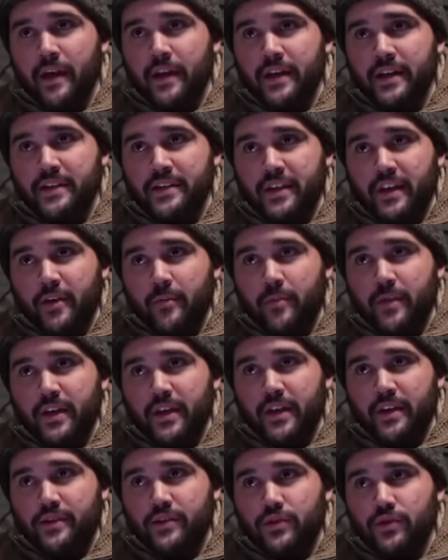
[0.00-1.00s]
is going to
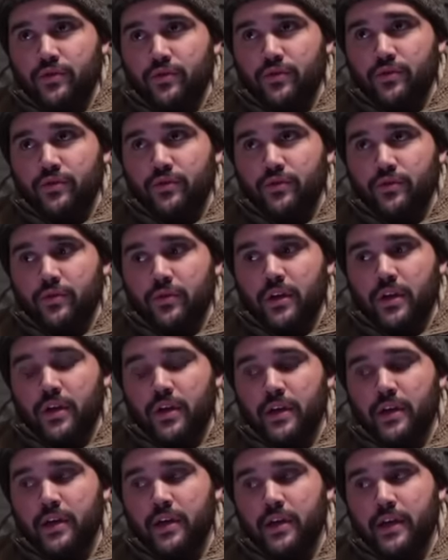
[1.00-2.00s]
be to
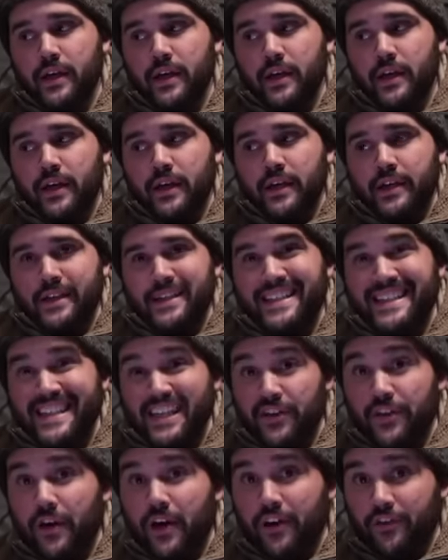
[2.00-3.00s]

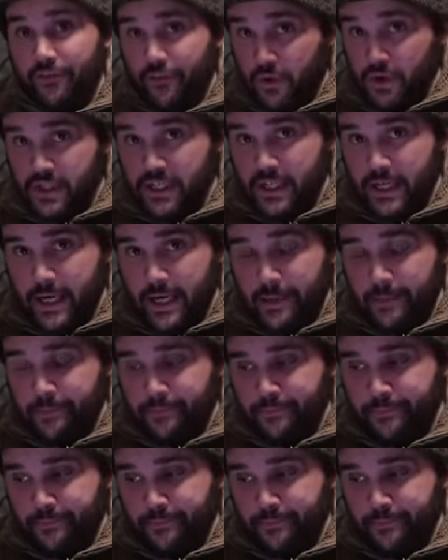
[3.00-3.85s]
deer hunt first thing